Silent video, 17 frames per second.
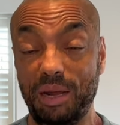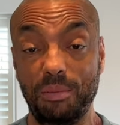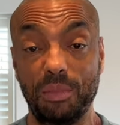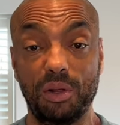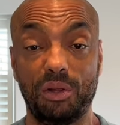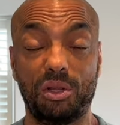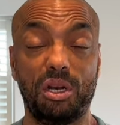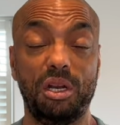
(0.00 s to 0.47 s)

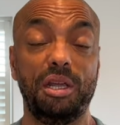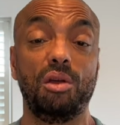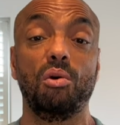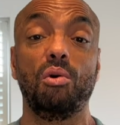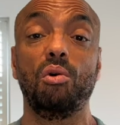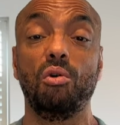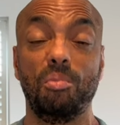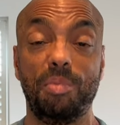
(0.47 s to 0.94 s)
monthly
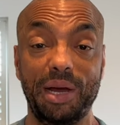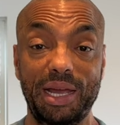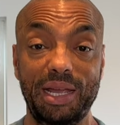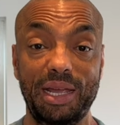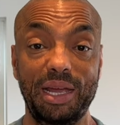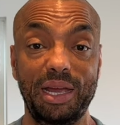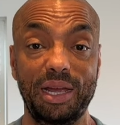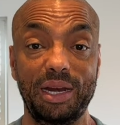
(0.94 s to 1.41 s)
or pay
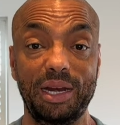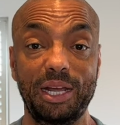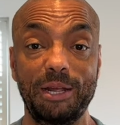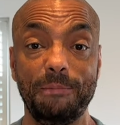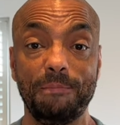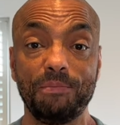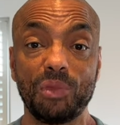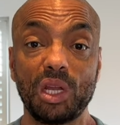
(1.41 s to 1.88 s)

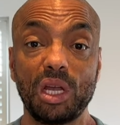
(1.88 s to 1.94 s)
yearly.